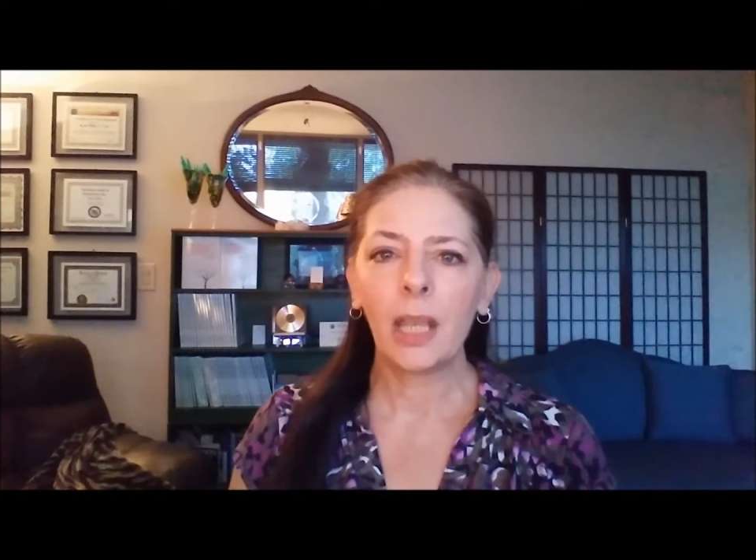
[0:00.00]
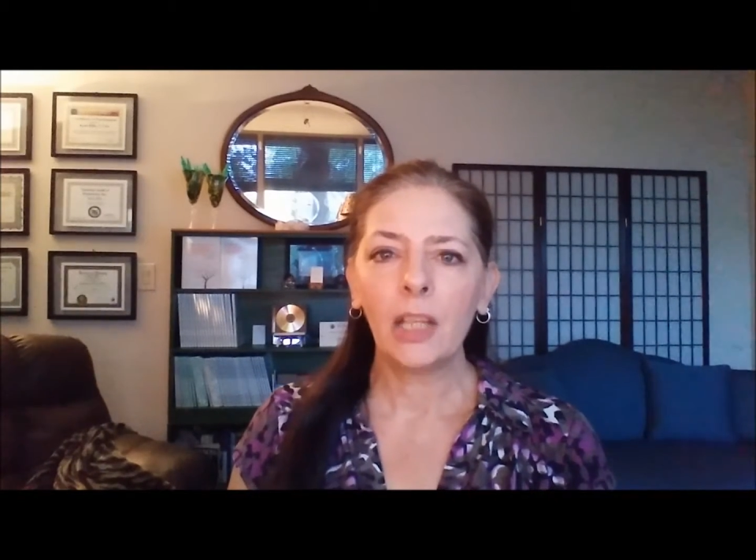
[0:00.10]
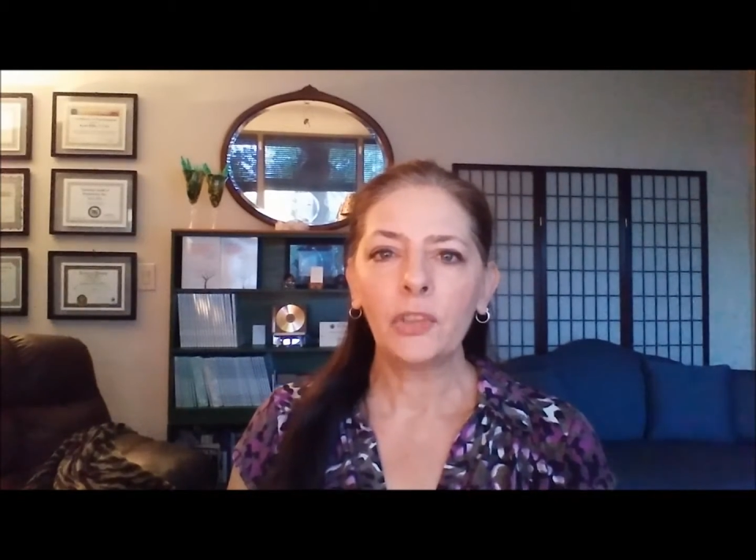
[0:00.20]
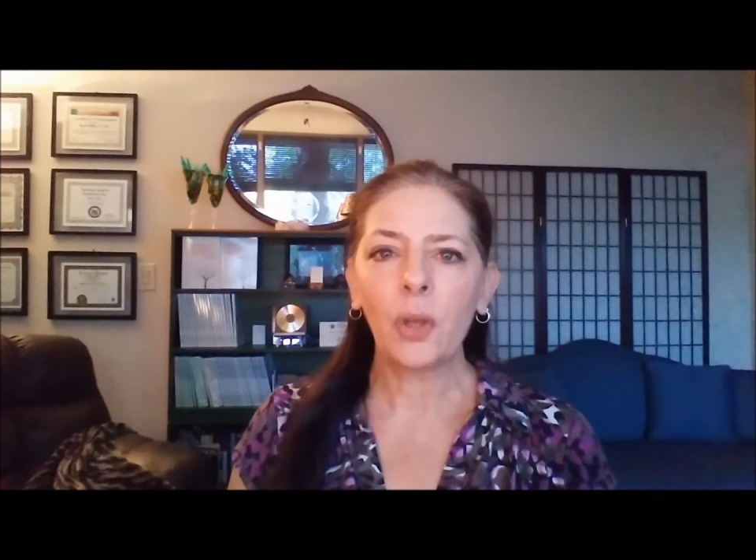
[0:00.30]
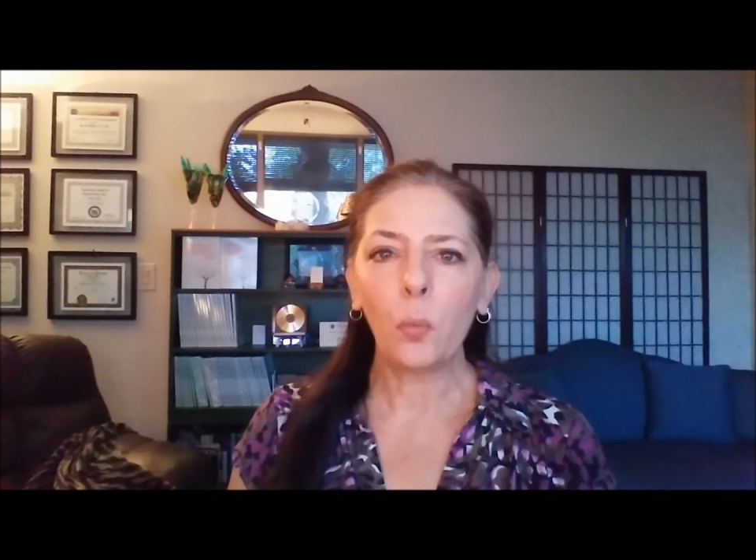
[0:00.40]

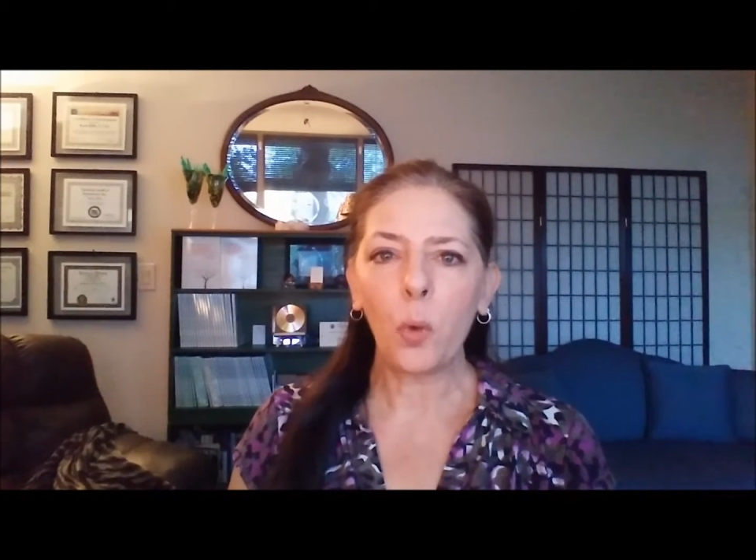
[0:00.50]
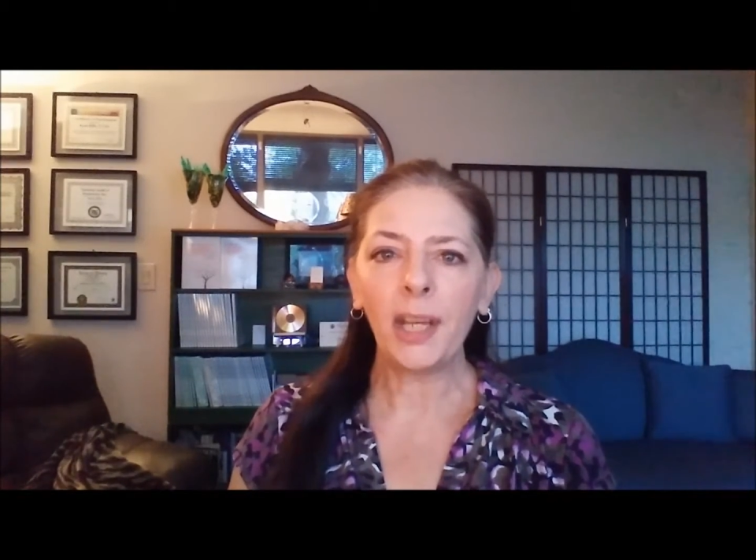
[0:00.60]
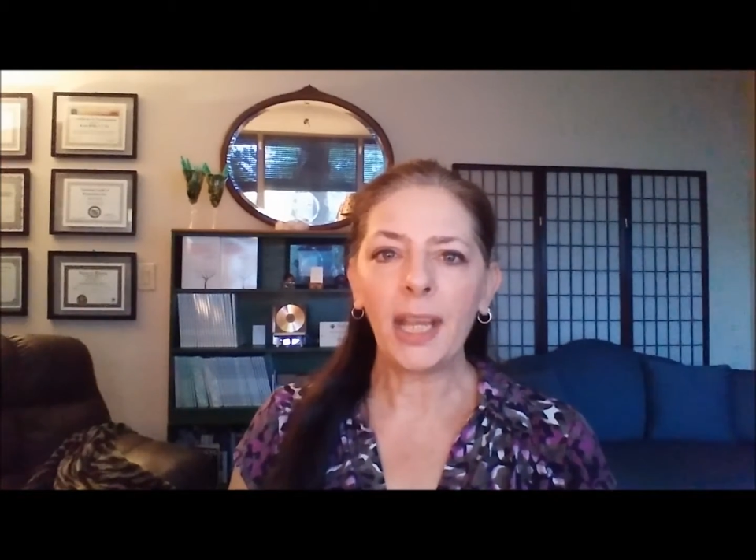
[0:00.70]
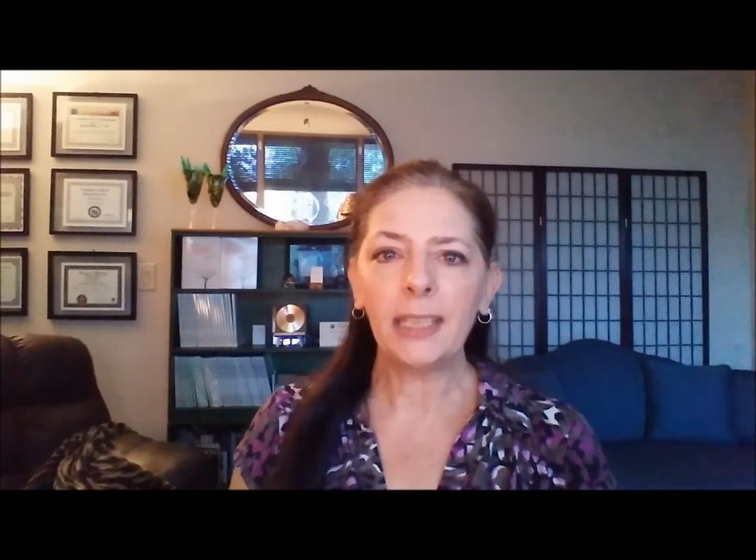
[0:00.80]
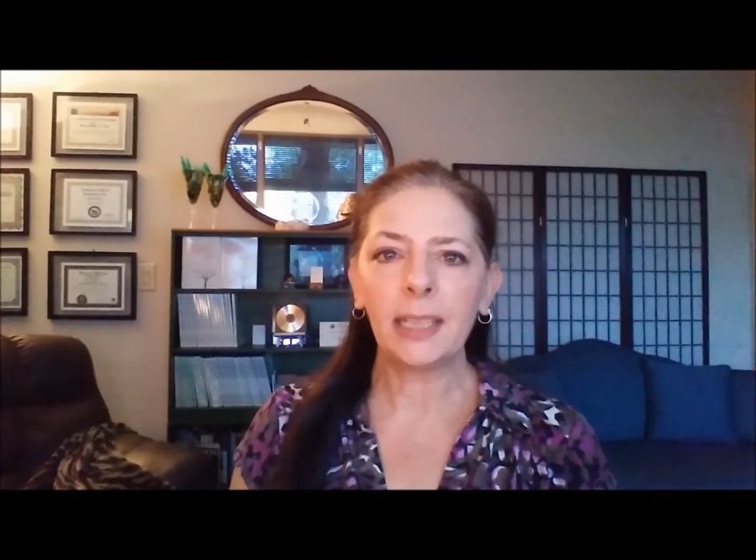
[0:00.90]
So
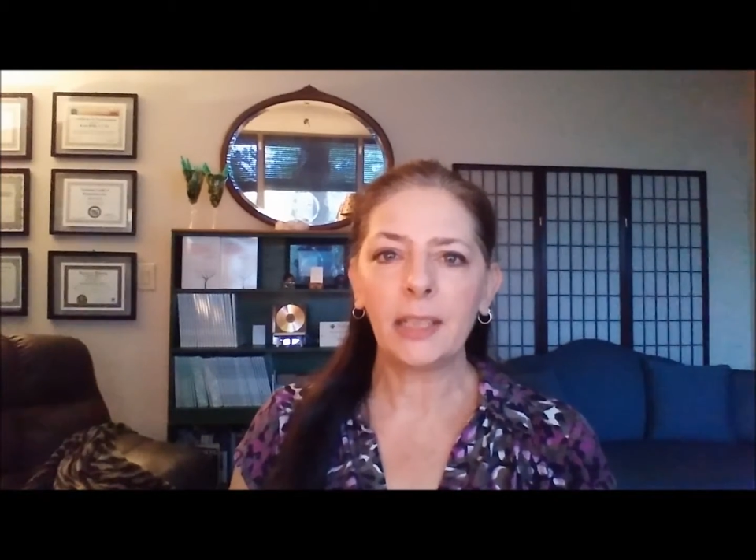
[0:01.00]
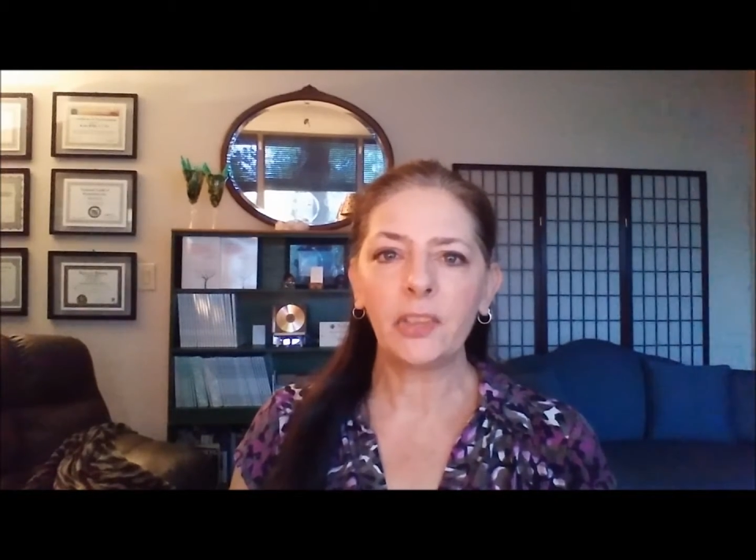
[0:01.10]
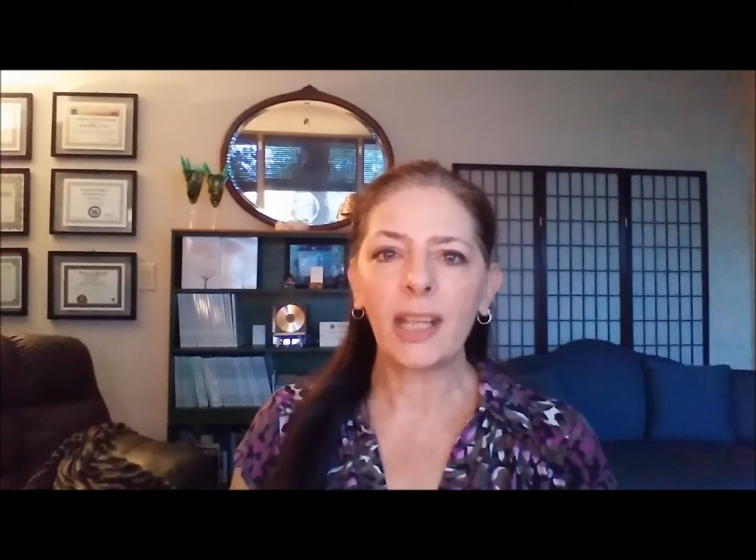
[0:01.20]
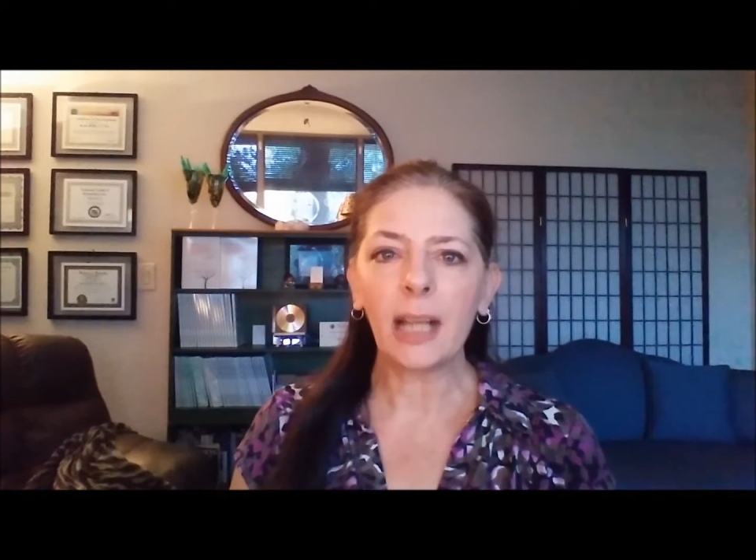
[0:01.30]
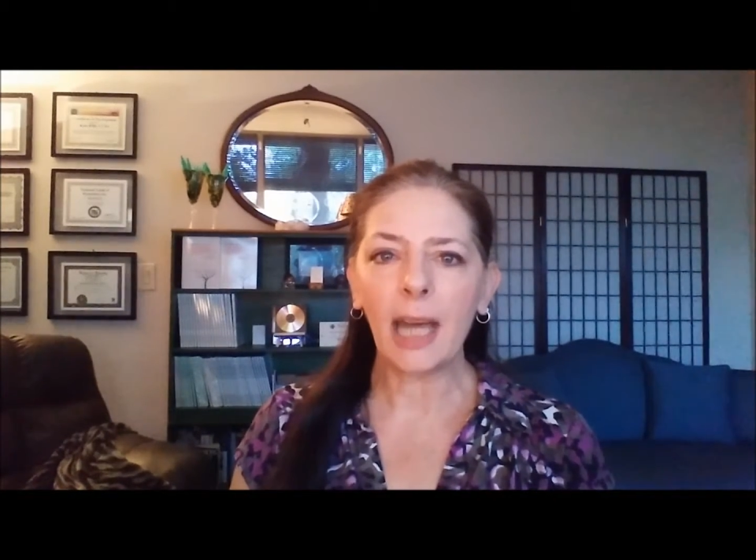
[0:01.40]
what I did
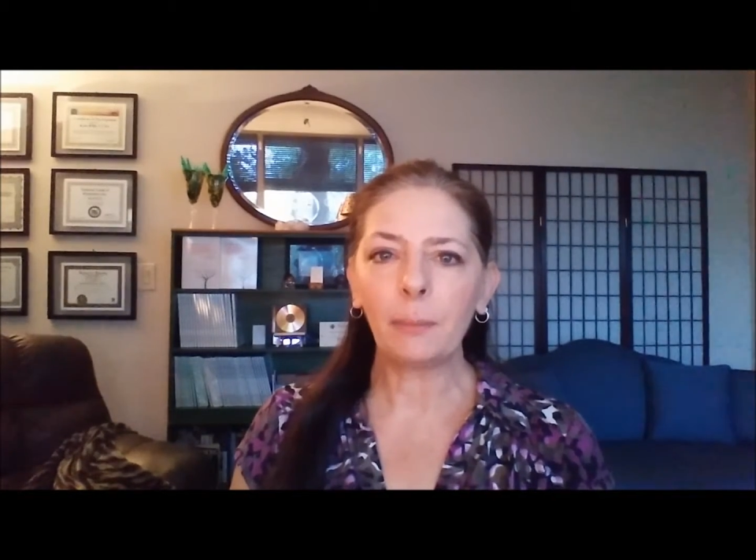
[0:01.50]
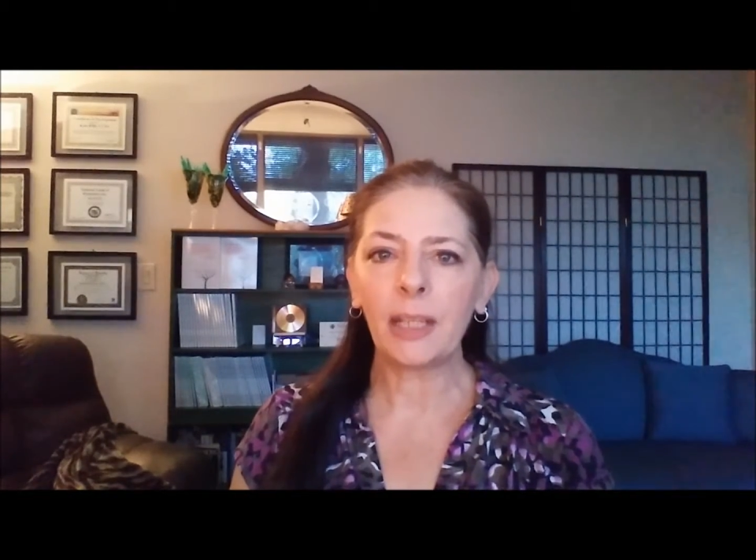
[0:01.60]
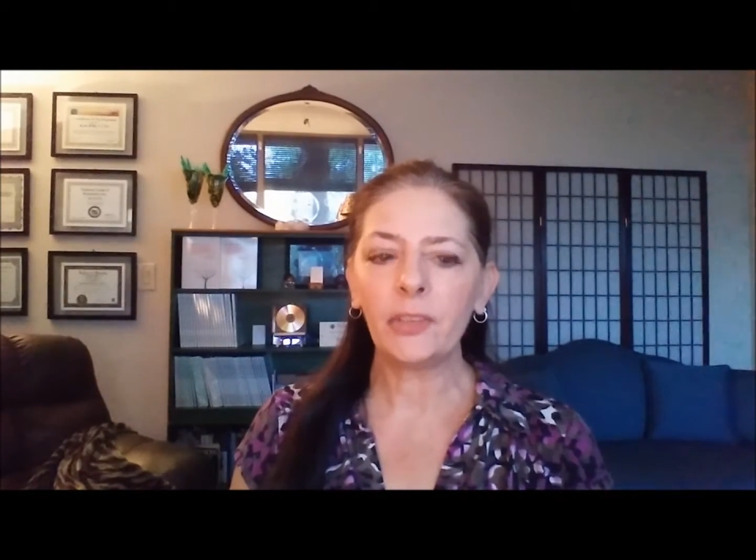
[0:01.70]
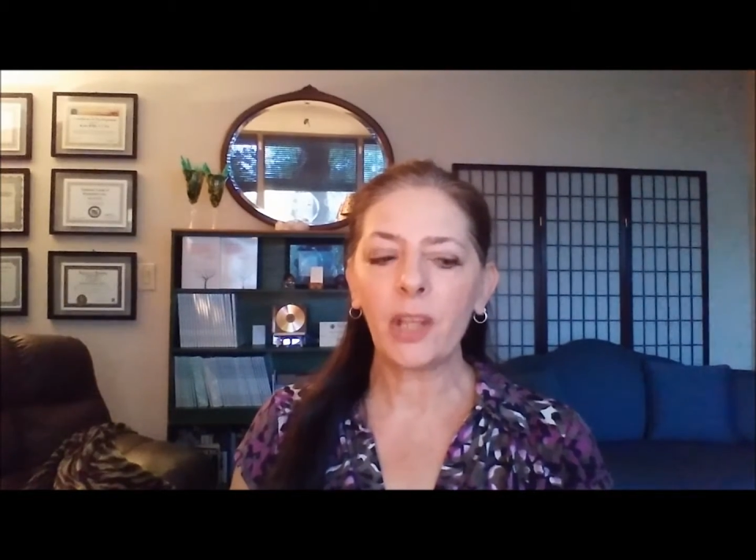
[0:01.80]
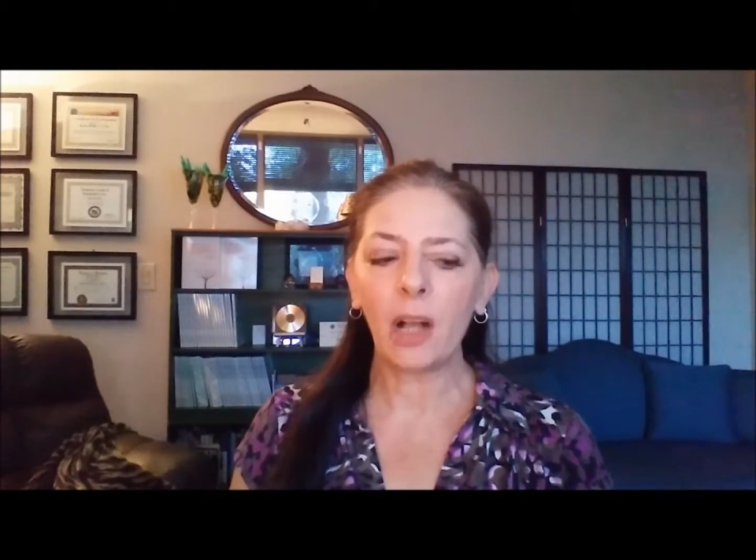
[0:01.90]
is I got
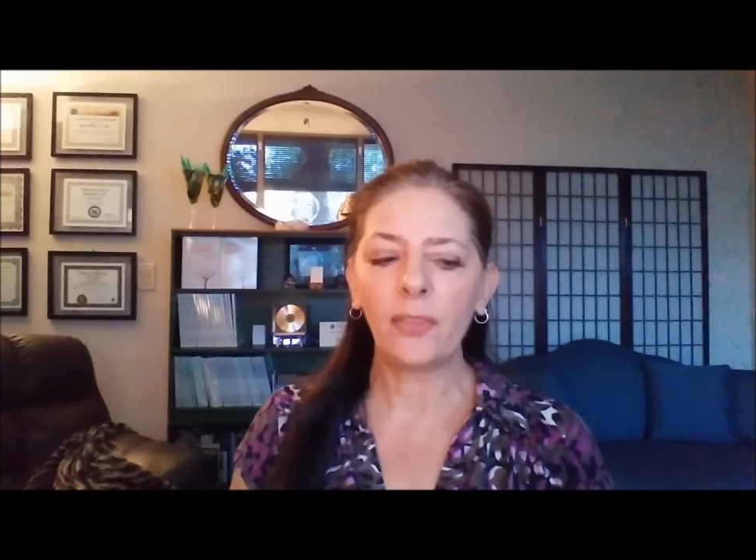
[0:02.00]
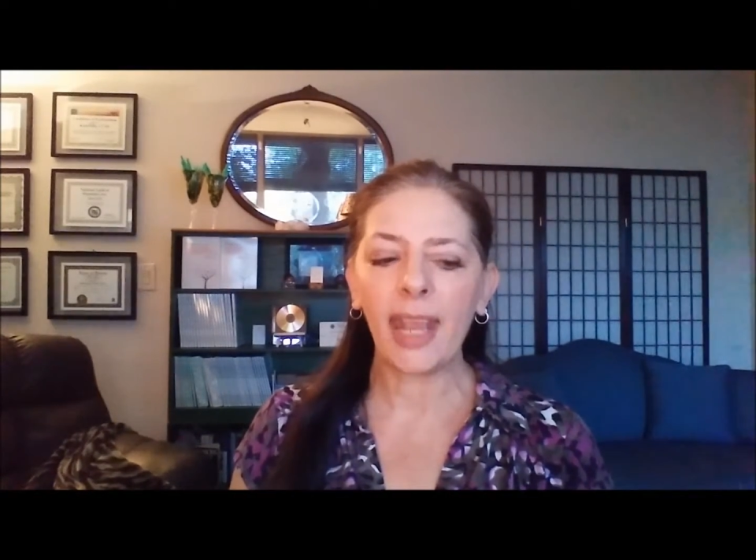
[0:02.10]
myself